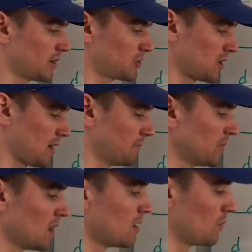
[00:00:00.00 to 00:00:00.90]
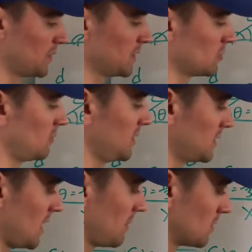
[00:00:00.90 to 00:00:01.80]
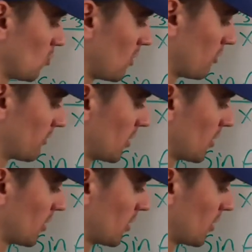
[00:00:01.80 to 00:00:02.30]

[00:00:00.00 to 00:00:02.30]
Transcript: a try. But this would be the same as 1 over